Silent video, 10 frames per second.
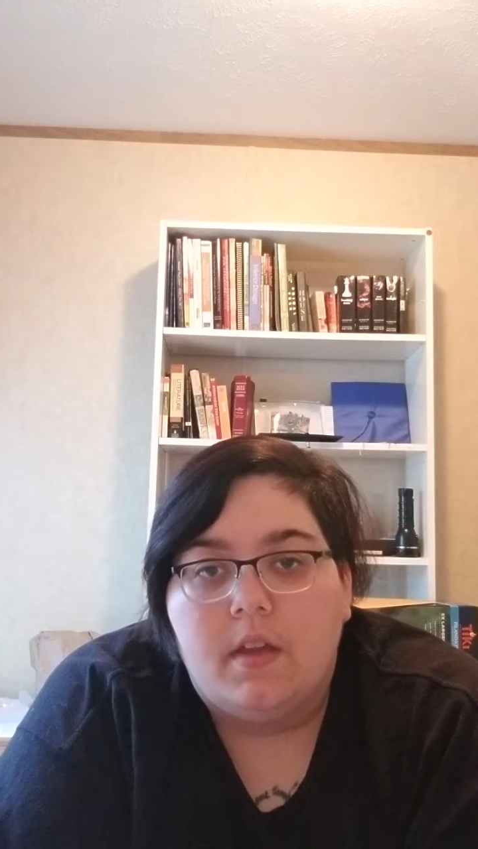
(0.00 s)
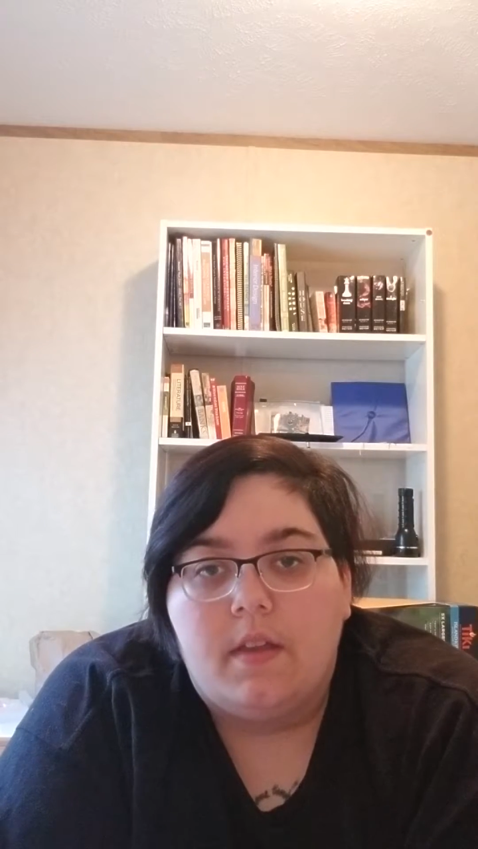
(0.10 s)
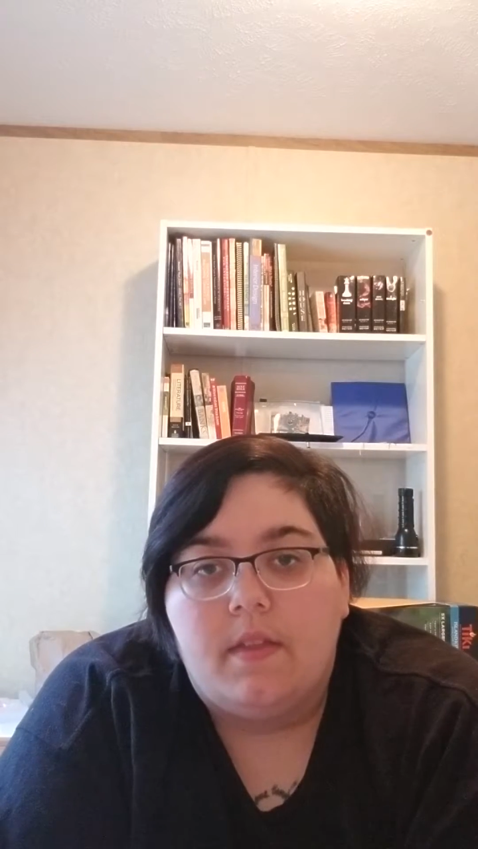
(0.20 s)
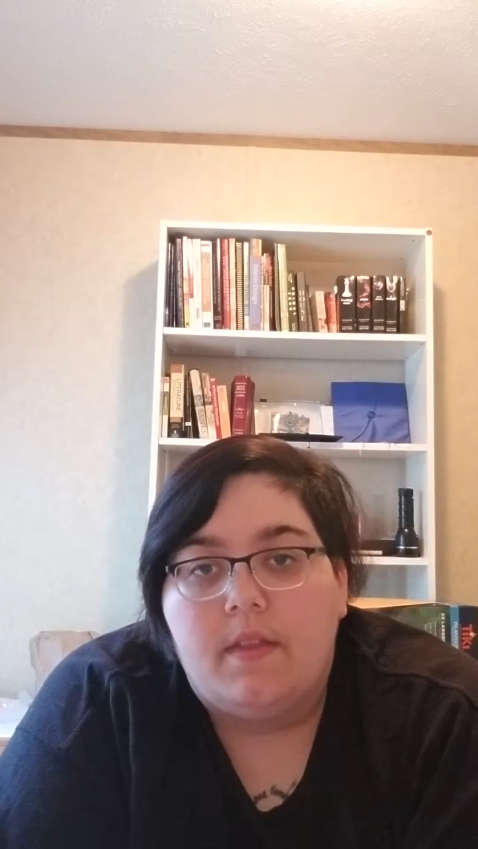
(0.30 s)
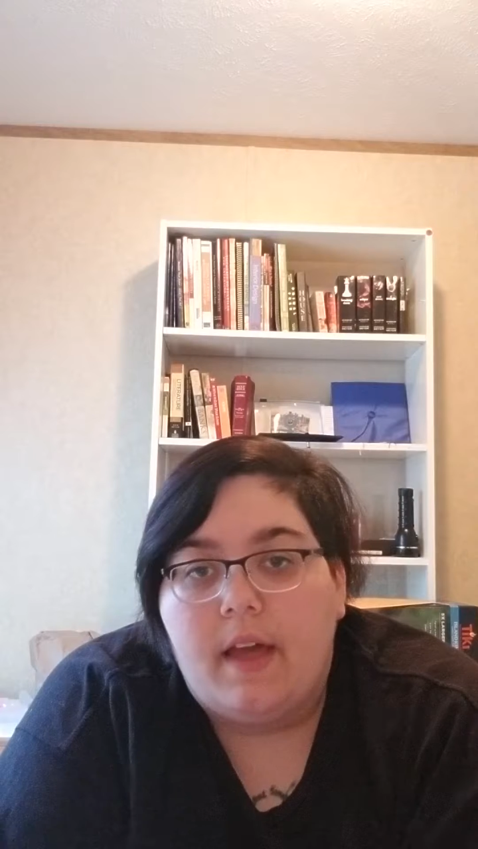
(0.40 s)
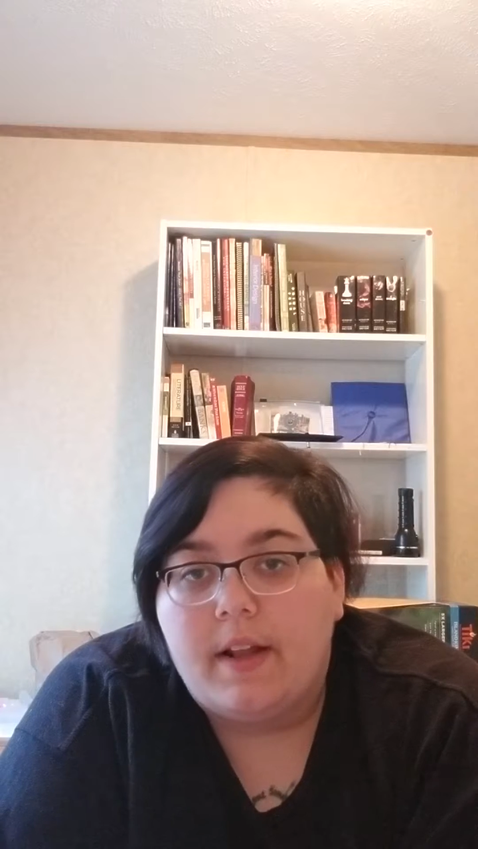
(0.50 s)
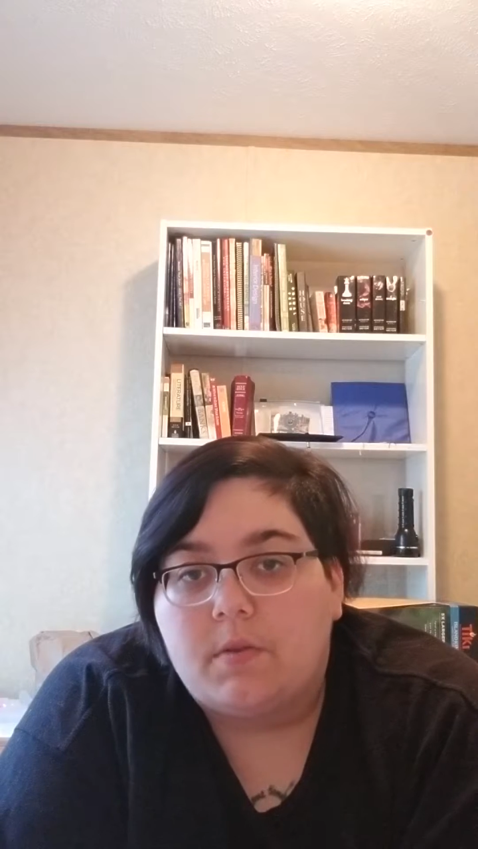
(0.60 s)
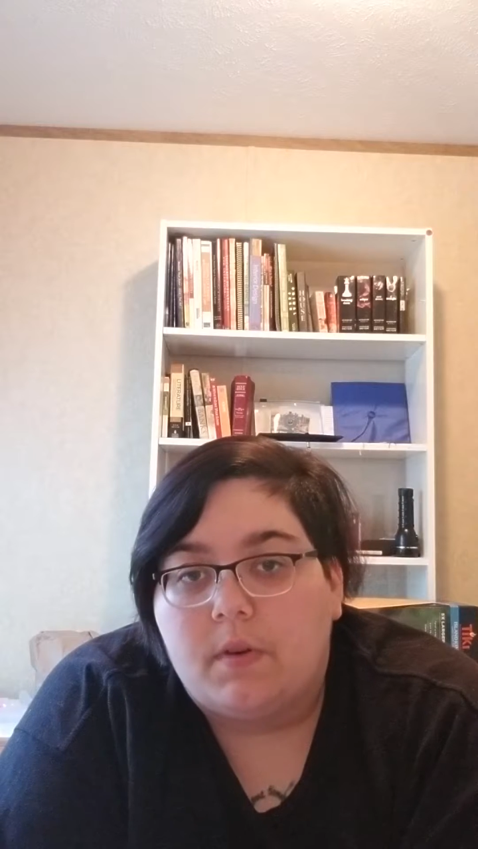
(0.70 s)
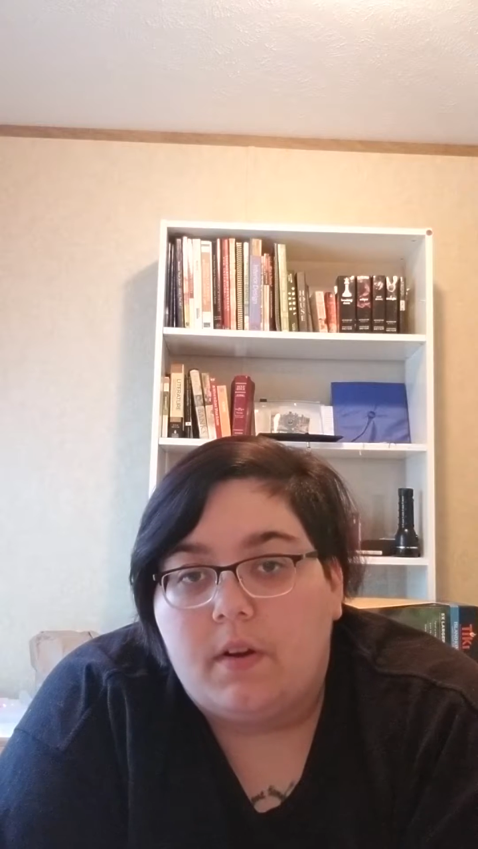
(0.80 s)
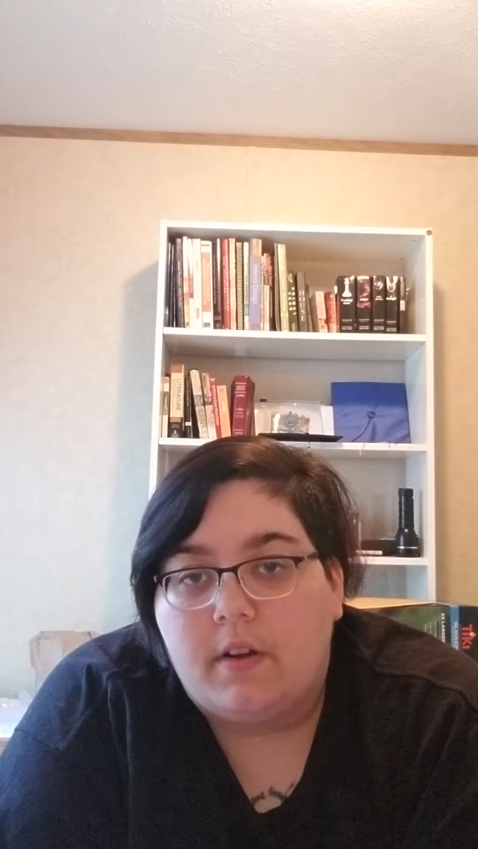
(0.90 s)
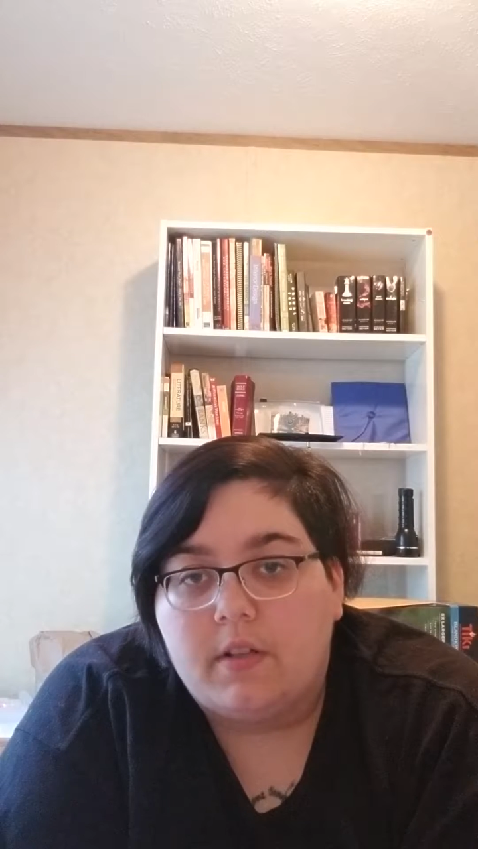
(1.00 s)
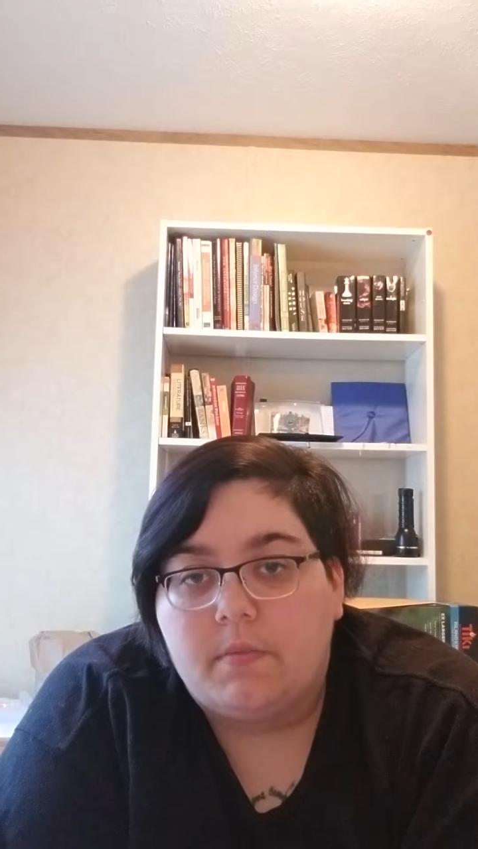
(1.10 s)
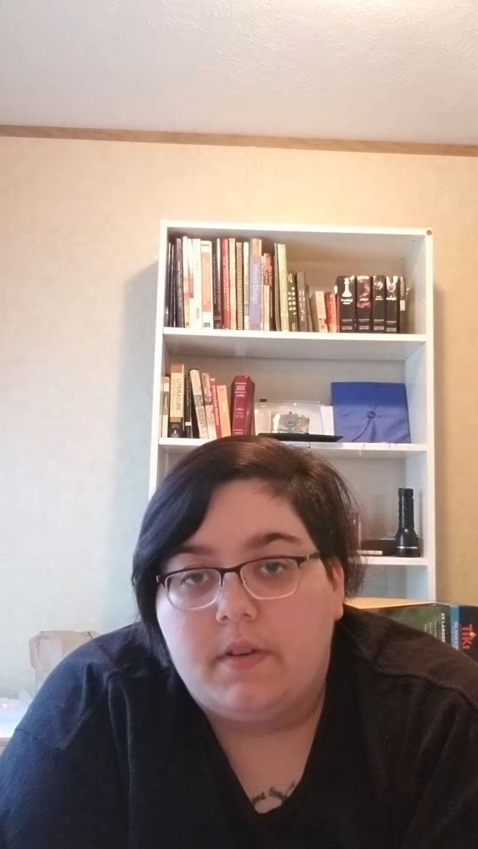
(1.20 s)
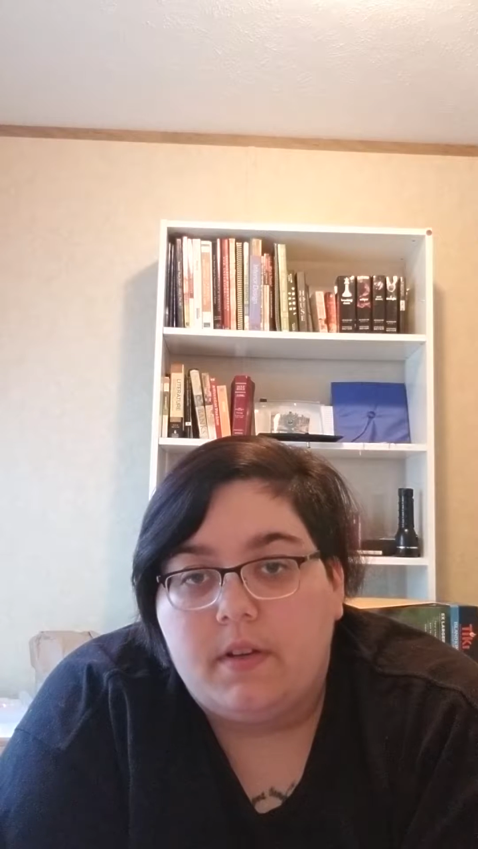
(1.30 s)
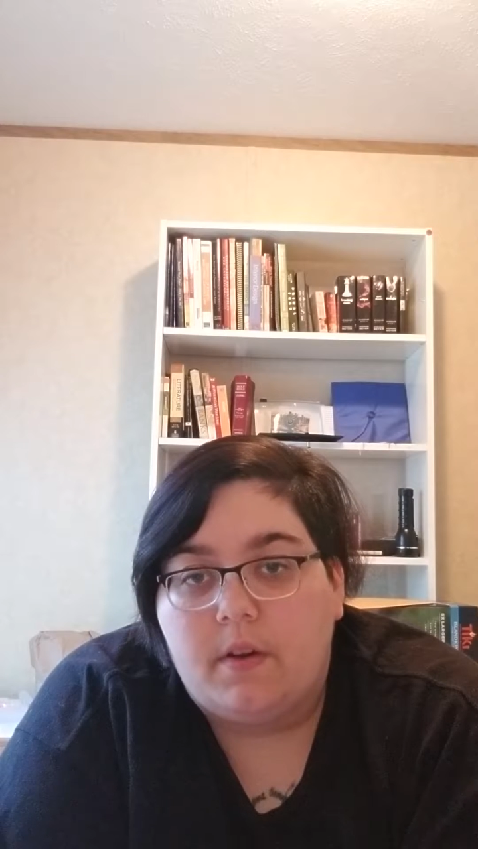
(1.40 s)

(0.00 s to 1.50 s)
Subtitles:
that's what caused me to